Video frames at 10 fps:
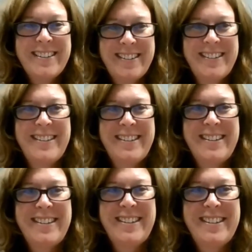what are the
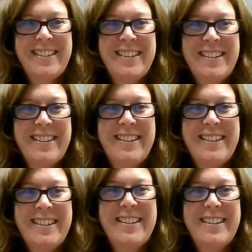next steps to get me to
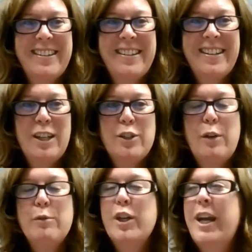my goal. So I
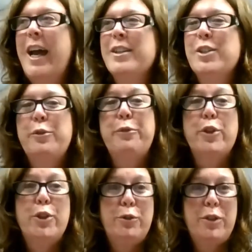was going to ask you for
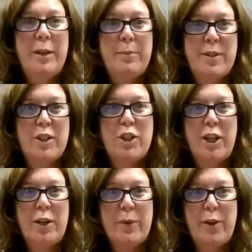two tips to
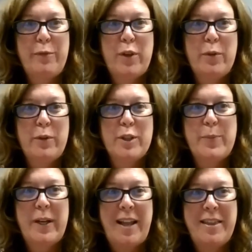share with our viewers,
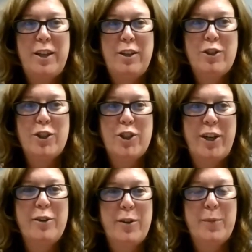but I think you just
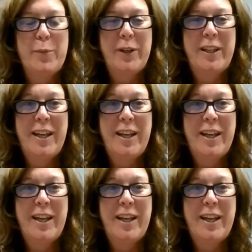shared them. Really,